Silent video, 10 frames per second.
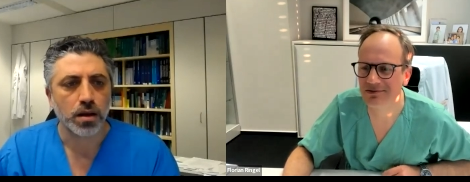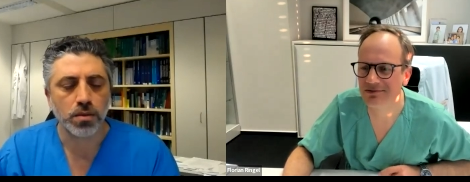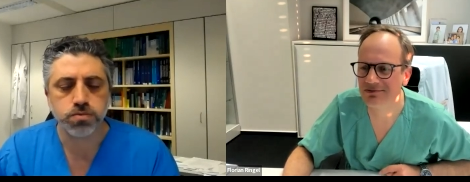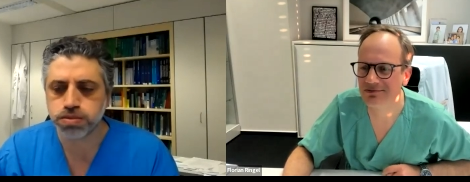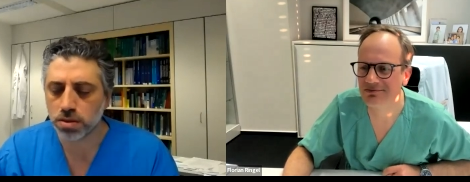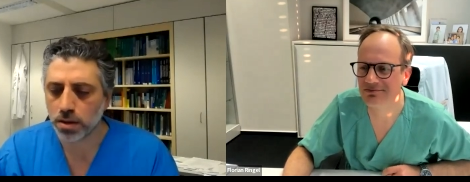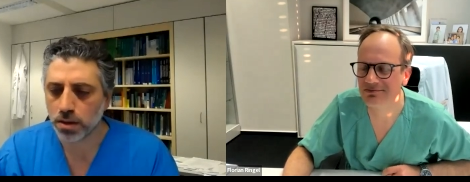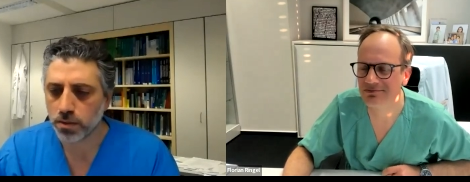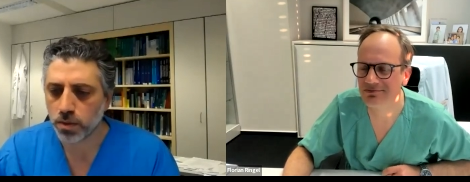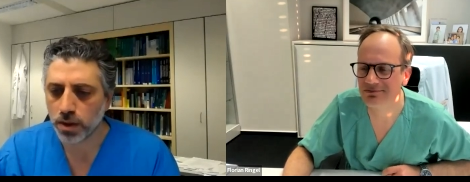
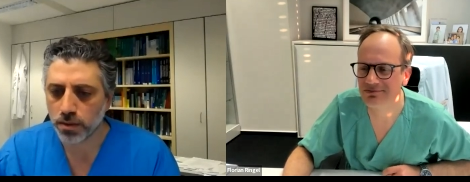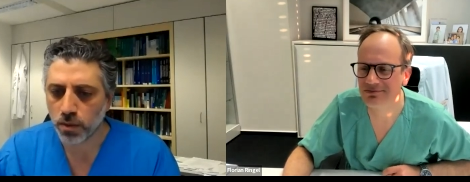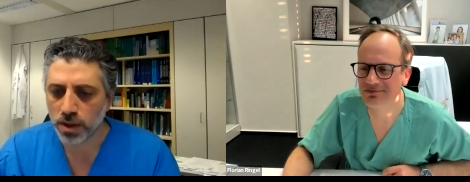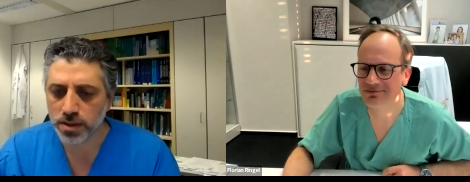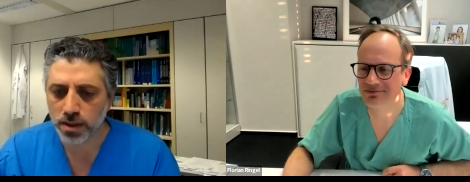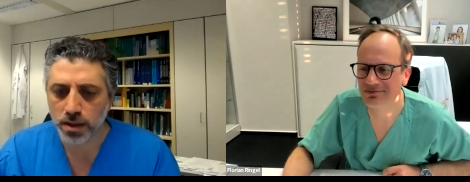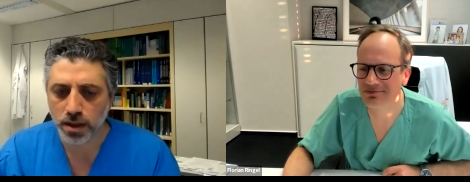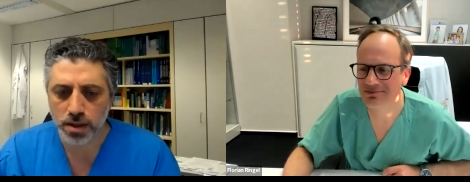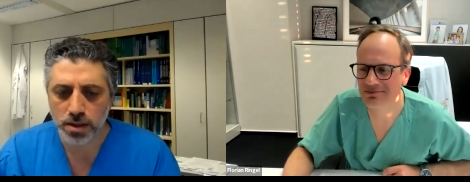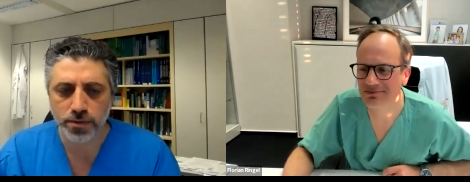Speaker 1: Oh, well, what's the
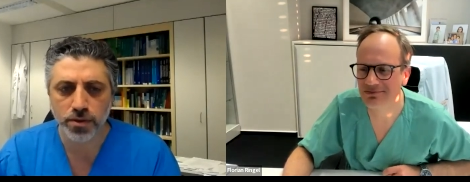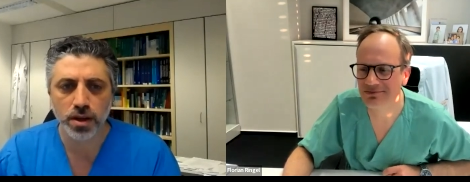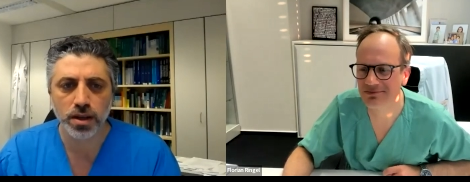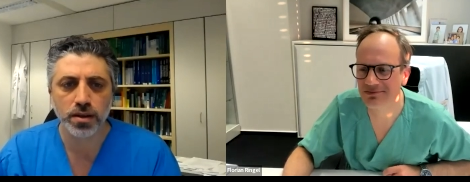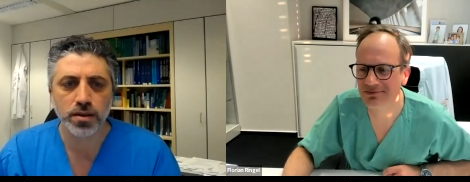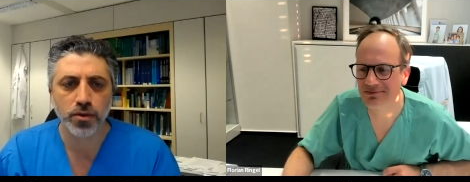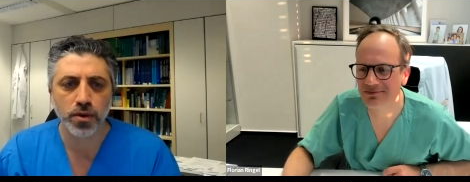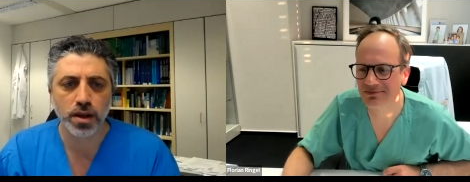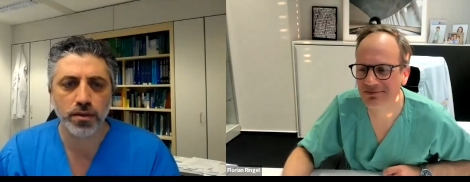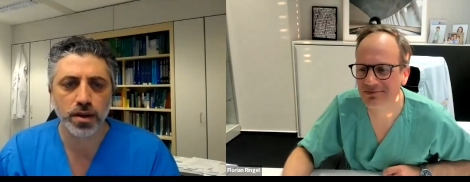indication for
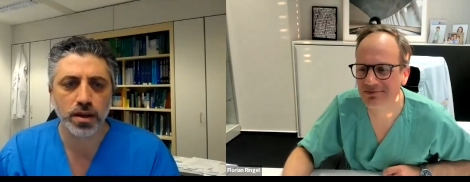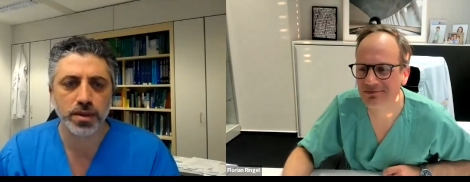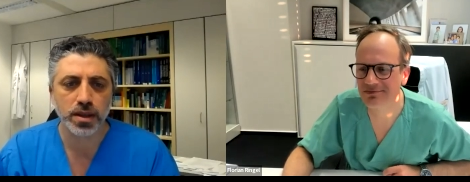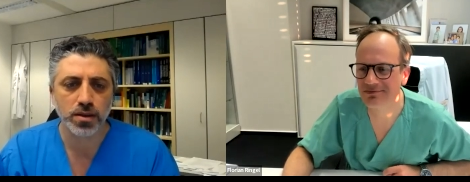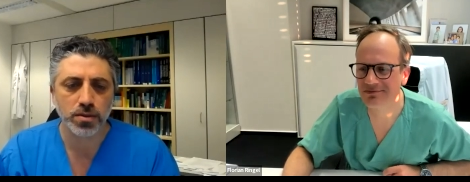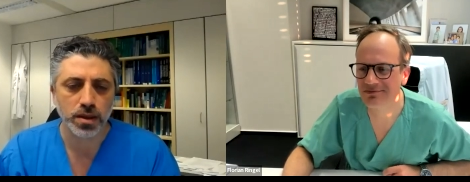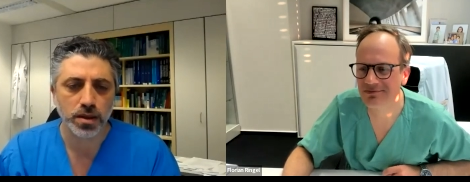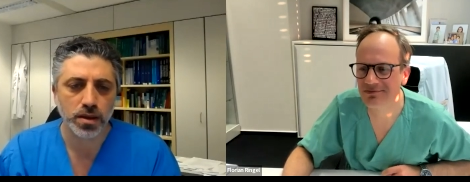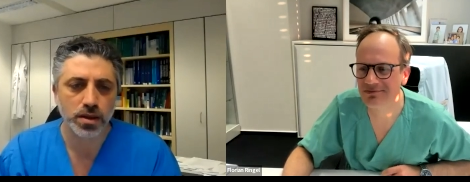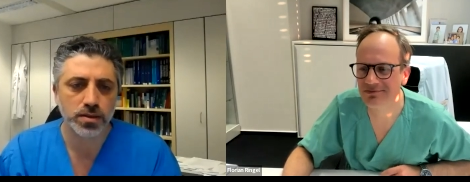three level
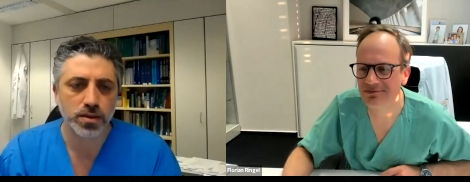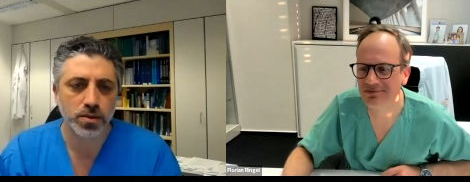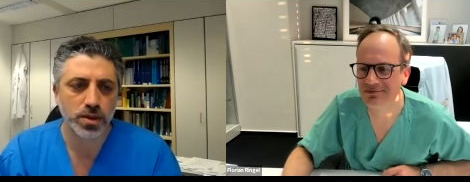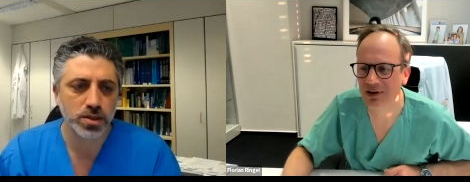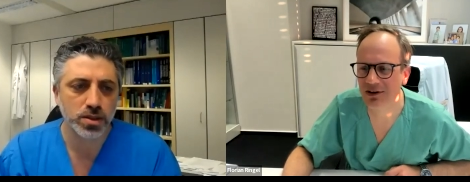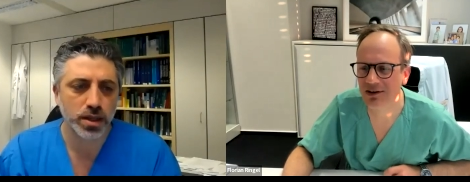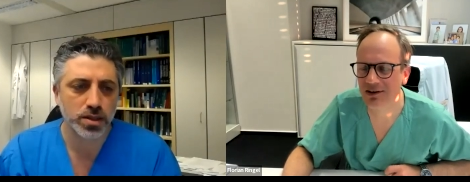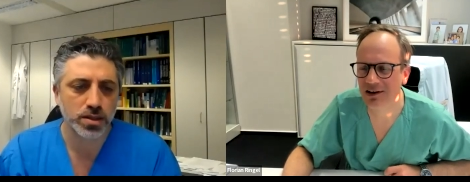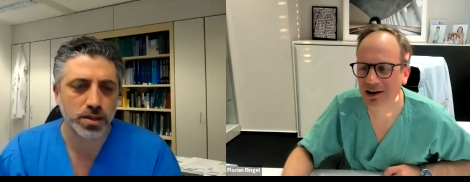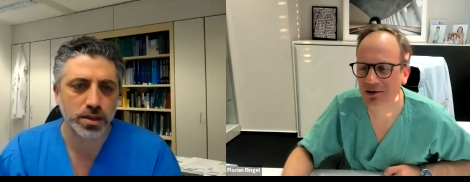laminectomy? That's the question,
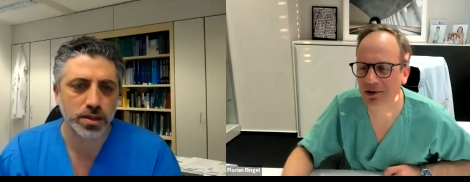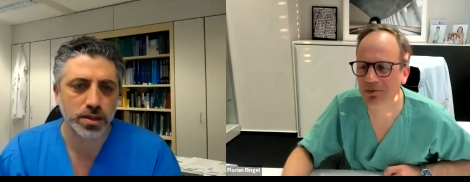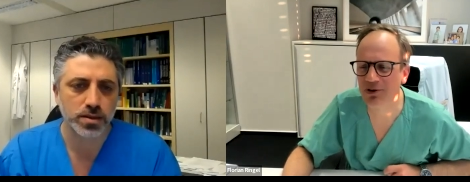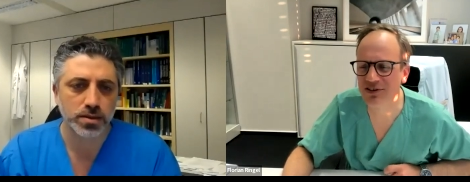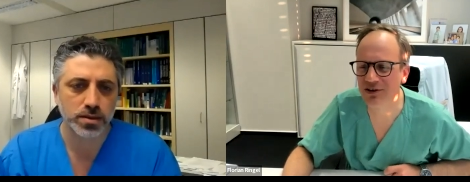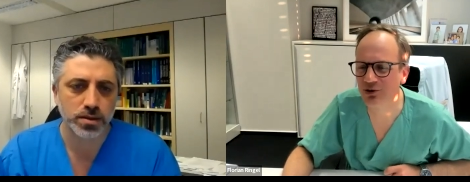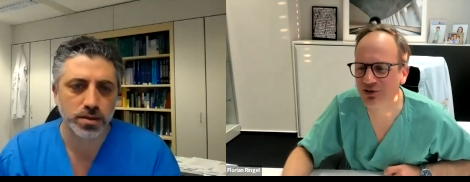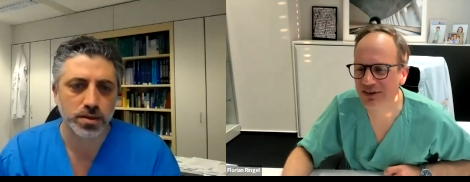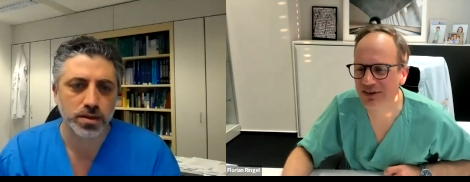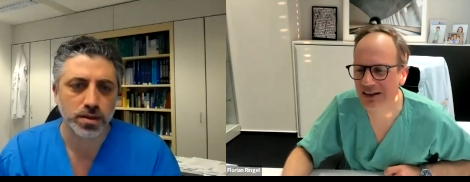actually.
Speaker 2: lumbar
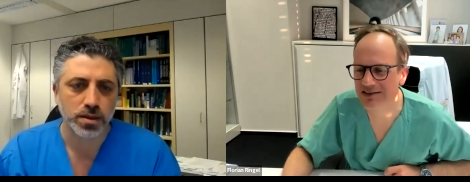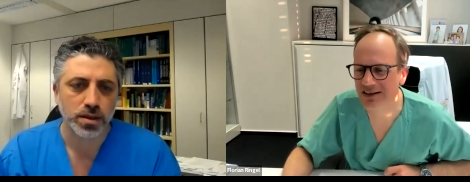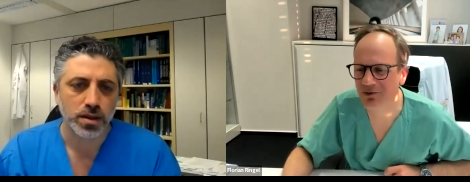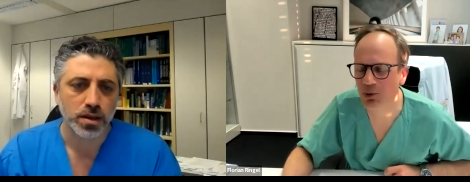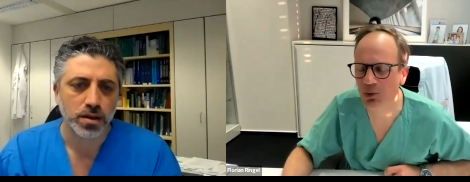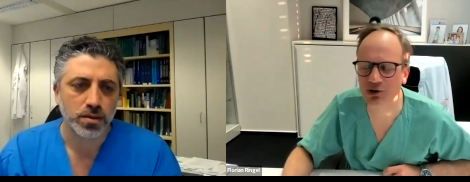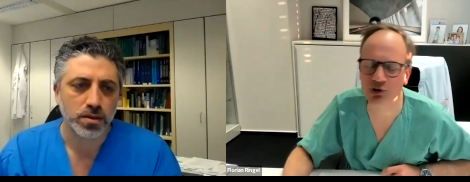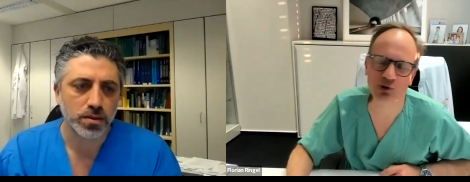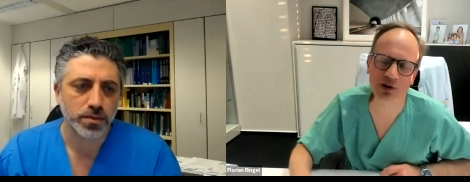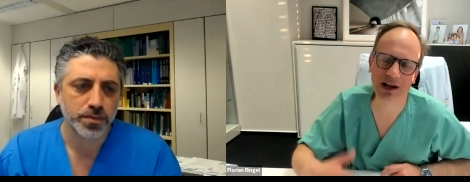stenosis, let's say. Well, what
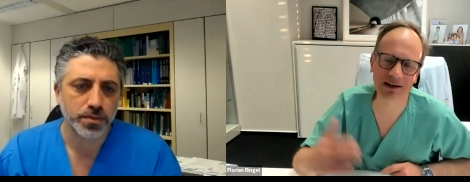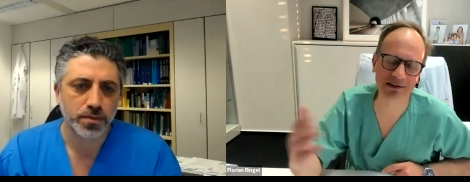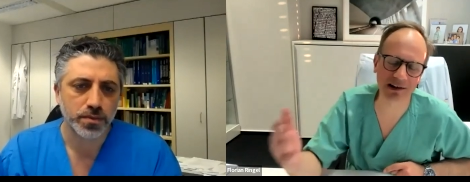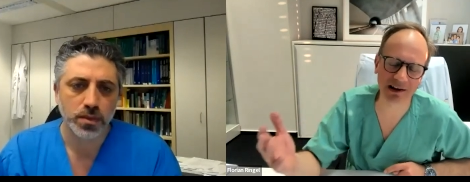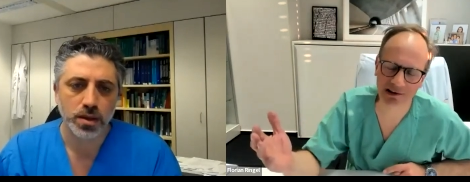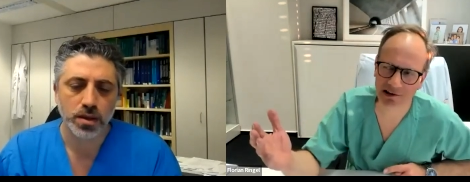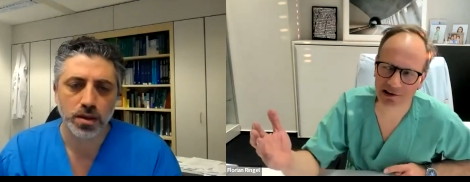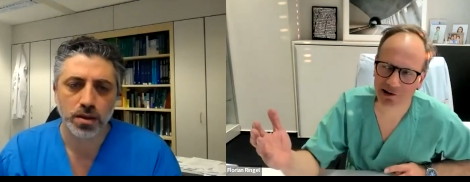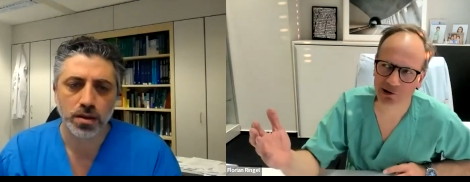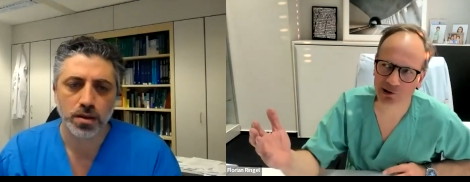you do it like, like
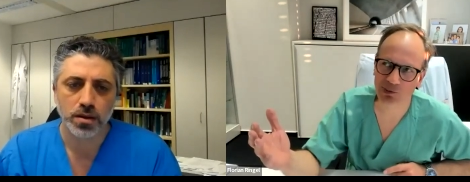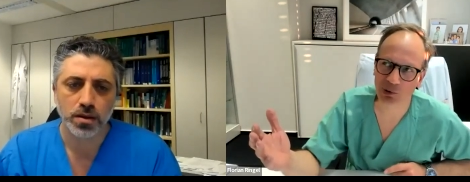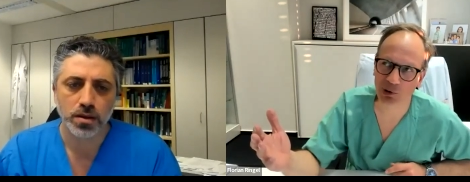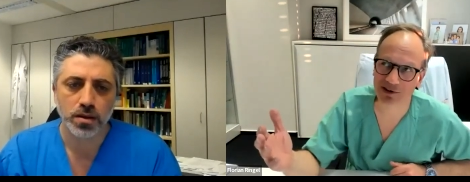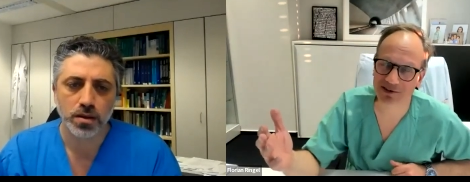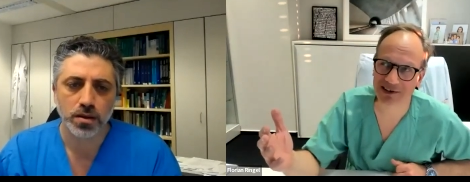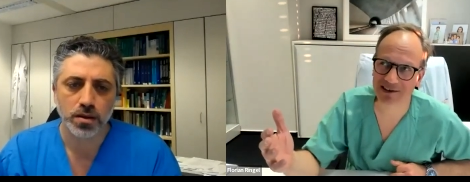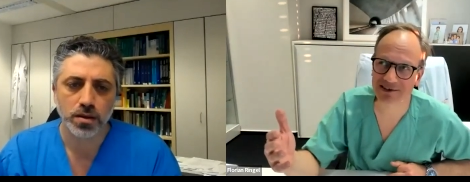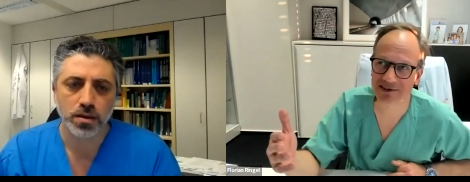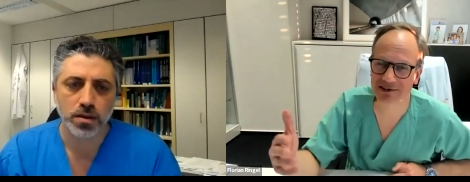you do more
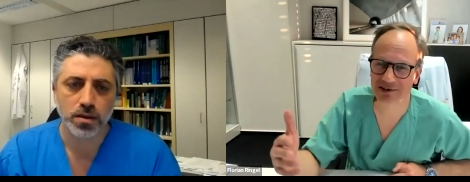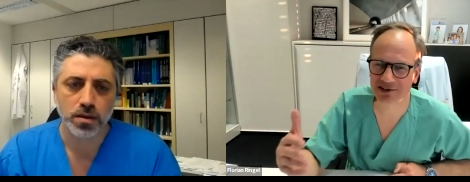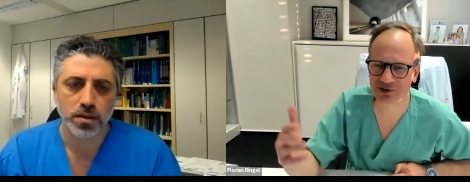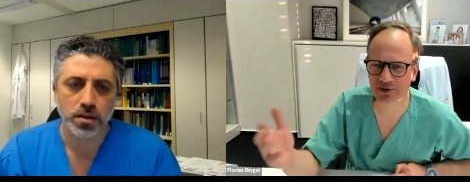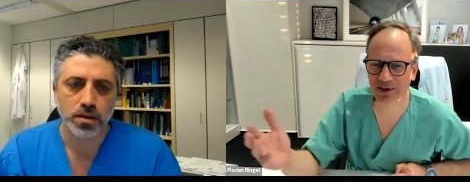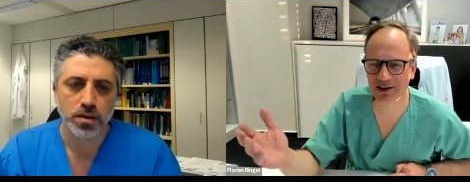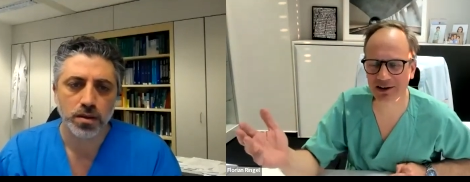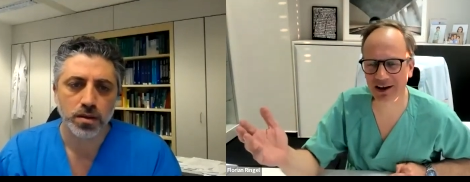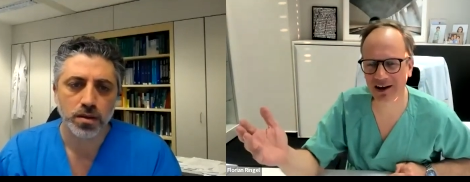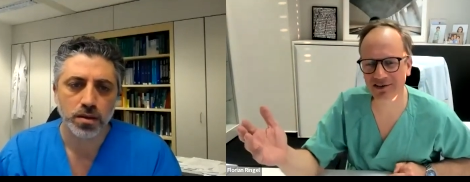than the cervical
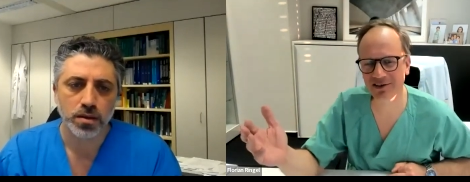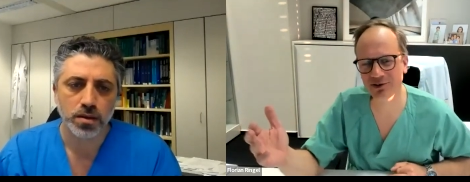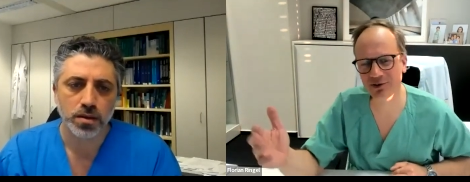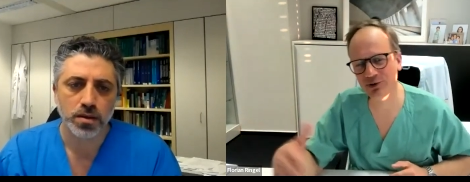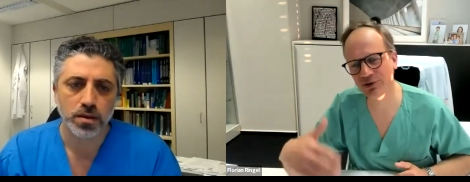cases, you do